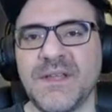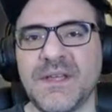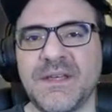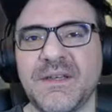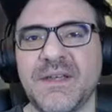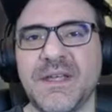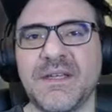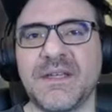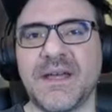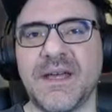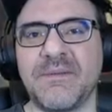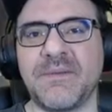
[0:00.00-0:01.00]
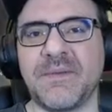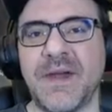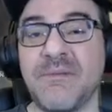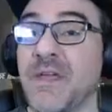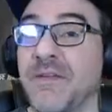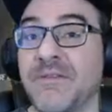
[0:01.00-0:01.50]
Yeah, and
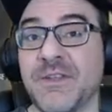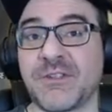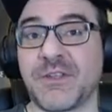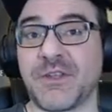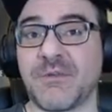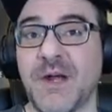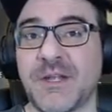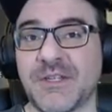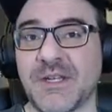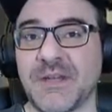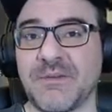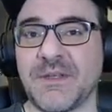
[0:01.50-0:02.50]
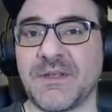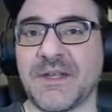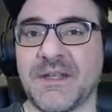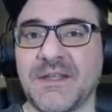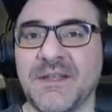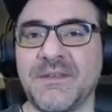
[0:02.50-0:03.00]
I may eventually watch it. I mean,
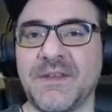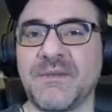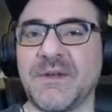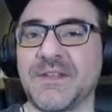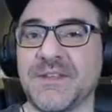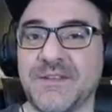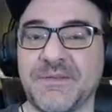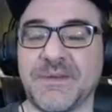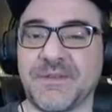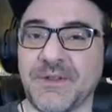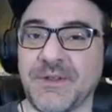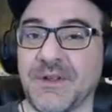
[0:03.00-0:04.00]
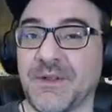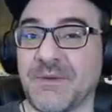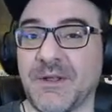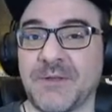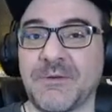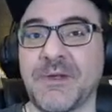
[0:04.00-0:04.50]
if anybody tells me it's good, I
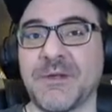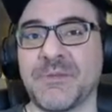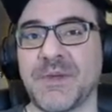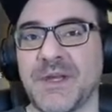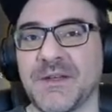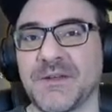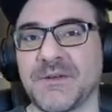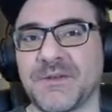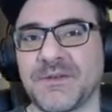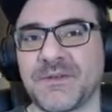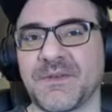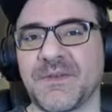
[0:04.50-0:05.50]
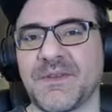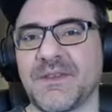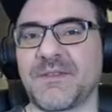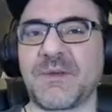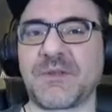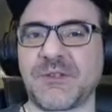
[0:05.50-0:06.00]
probably will, but I don't
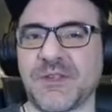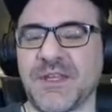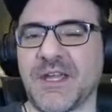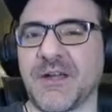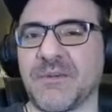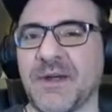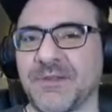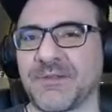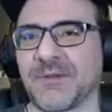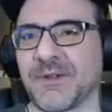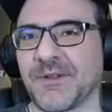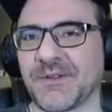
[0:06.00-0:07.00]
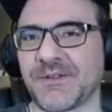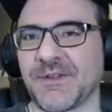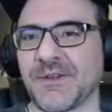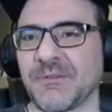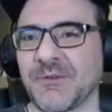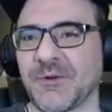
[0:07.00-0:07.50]
especially care about thrillers. You
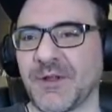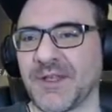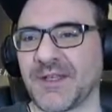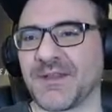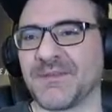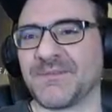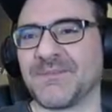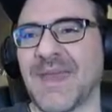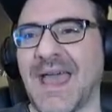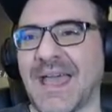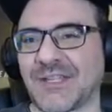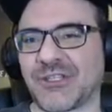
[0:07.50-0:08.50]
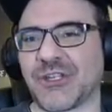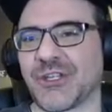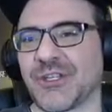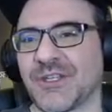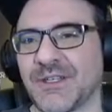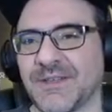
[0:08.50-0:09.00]
know, more like
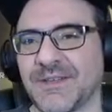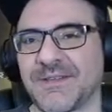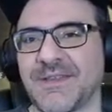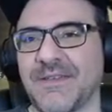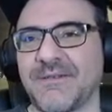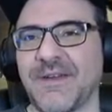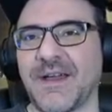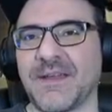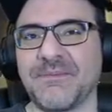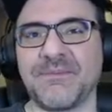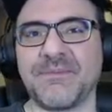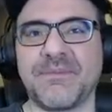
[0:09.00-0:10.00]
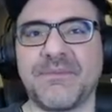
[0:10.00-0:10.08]
action and sci-fi.